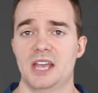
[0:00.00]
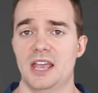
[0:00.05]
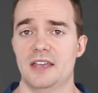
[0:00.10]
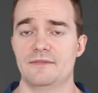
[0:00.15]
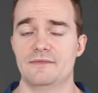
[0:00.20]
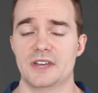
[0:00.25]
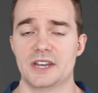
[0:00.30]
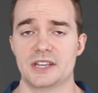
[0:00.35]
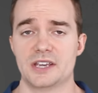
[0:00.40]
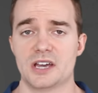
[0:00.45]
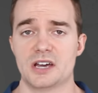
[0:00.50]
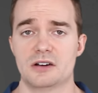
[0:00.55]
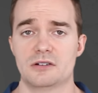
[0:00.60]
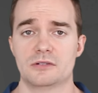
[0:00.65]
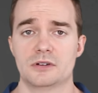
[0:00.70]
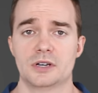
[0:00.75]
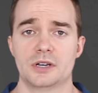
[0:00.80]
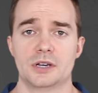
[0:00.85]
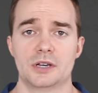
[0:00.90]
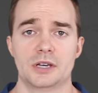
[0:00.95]
a
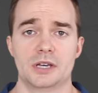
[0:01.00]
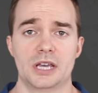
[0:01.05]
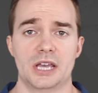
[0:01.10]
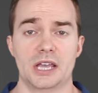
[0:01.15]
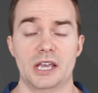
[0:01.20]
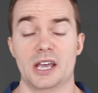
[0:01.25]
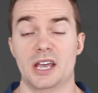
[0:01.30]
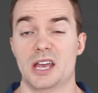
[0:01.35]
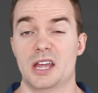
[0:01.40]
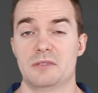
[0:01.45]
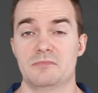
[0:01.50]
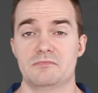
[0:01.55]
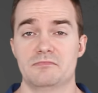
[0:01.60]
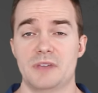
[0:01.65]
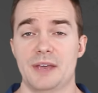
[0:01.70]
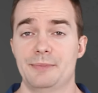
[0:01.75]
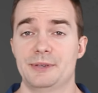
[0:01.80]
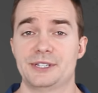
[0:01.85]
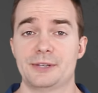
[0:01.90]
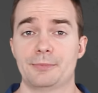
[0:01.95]
video, and
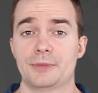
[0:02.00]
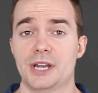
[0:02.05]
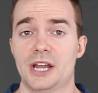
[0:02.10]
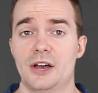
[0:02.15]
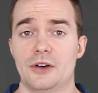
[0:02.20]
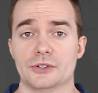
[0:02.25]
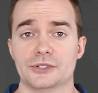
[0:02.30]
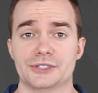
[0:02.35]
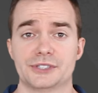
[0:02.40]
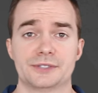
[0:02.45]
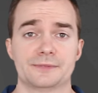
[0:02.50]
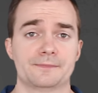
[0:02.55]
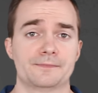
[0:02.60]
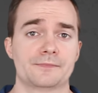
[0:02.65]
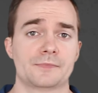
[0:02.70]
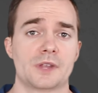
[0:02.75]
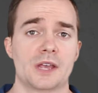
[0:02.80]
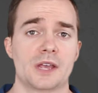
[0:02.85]
maybe something else?